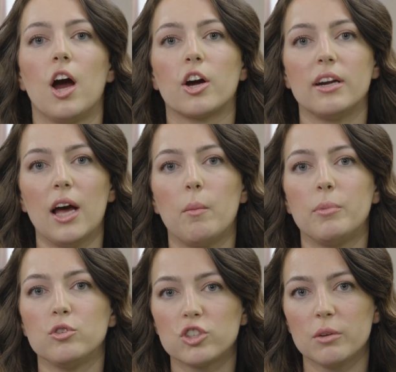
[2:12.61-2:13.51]
are going to help
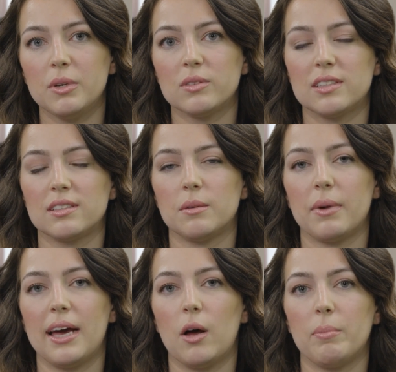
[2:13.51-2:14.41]
boost your immune system
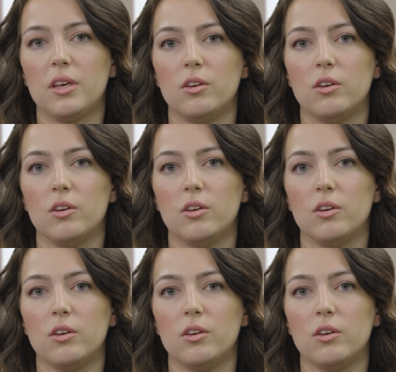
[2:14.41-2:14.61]
by helping